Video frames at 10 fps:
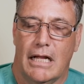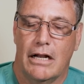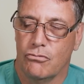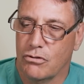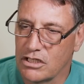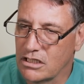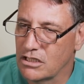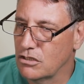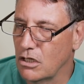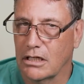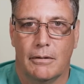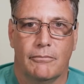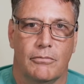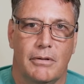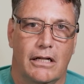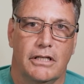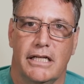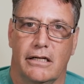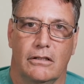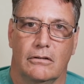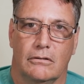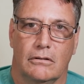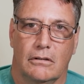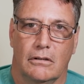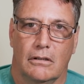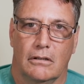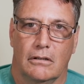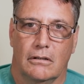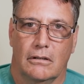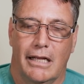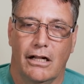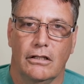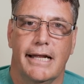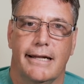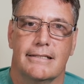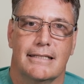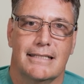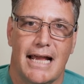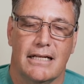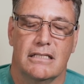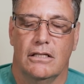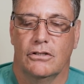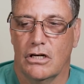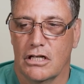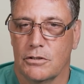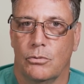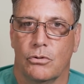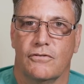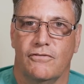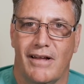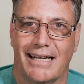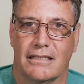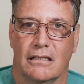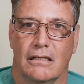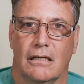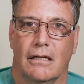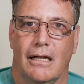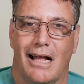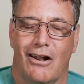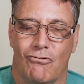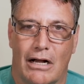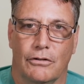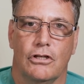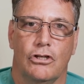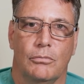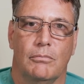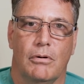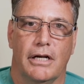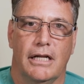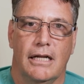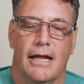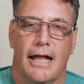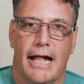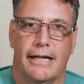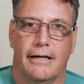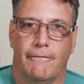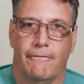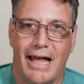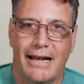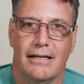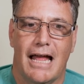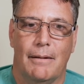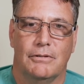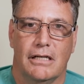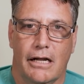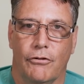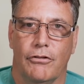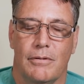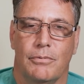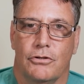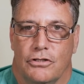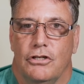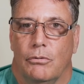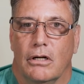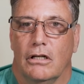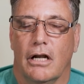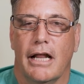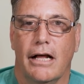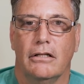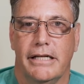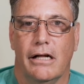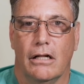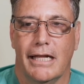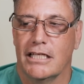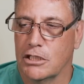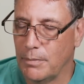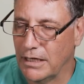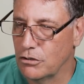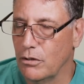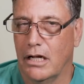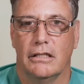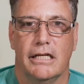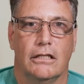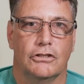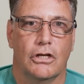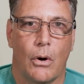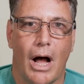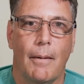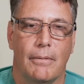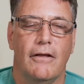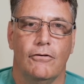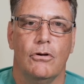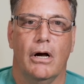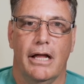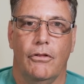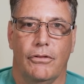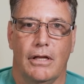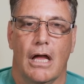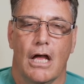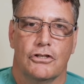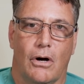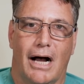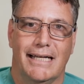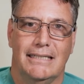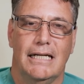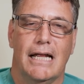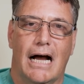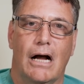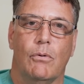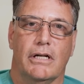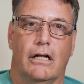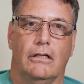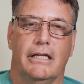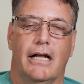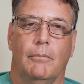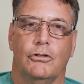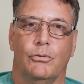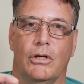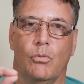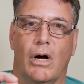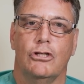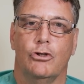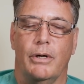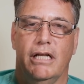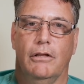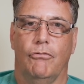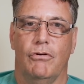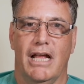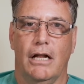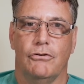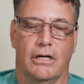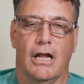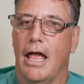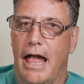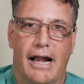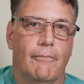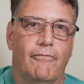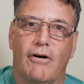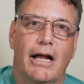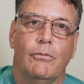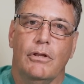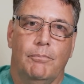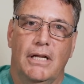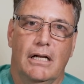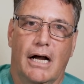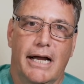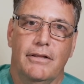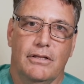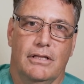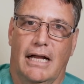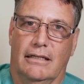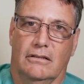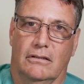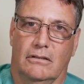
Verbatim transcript: And risk does not come from LDL. LDL is a taxi that transports fat around the human body. And in a fat adapted, healthy person, you want a lot of LDL. Expect your LDL to go up if you are healthy. So ideally, I want LDL between 120 and 300, and I'm fine with it being higher than that.